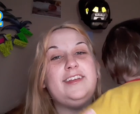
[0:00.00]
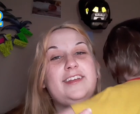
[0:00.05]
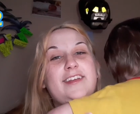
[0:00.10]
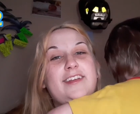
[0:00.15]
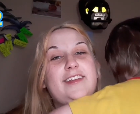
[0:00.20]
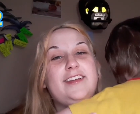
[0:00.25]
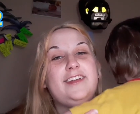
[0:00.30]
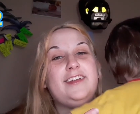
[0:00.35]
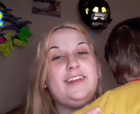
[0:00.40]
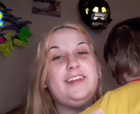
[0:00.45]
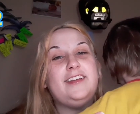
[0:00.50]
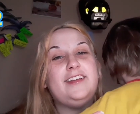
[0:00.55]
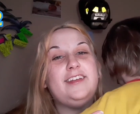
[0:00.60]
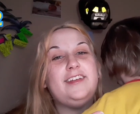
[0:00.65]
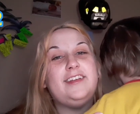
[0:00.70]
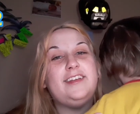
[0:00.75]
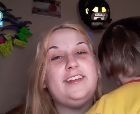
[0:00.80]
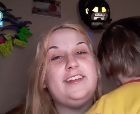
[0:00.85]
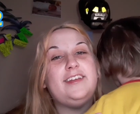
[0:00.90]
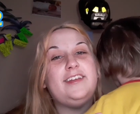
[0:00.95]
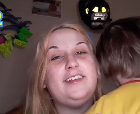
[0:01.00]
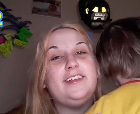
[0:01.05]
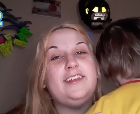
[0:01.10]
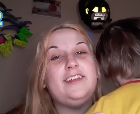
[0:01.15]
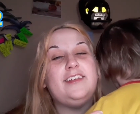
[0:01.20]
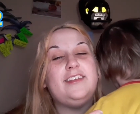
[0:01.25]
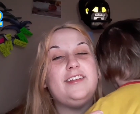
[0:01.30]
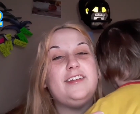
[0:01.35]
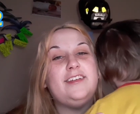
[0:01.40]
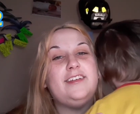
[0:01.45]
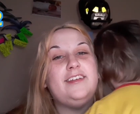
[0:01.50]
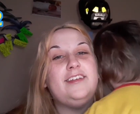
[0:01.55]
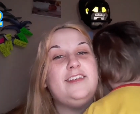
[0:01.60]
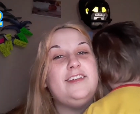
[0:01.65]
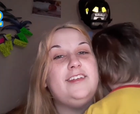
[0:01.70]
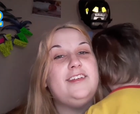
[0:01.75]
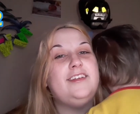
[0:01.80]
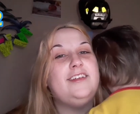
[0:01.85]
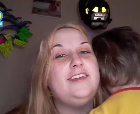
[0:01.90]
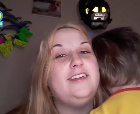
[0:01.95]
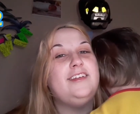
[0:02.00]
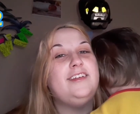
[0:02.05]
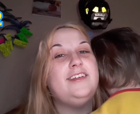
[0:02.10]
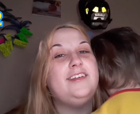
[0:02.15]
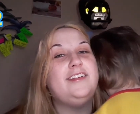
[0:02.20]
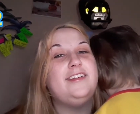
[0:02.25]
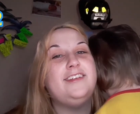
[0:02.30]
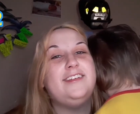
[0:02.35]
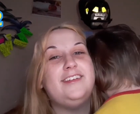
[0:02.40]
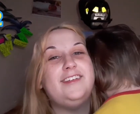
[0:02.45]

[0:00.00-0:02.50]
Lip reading: (no one is talking)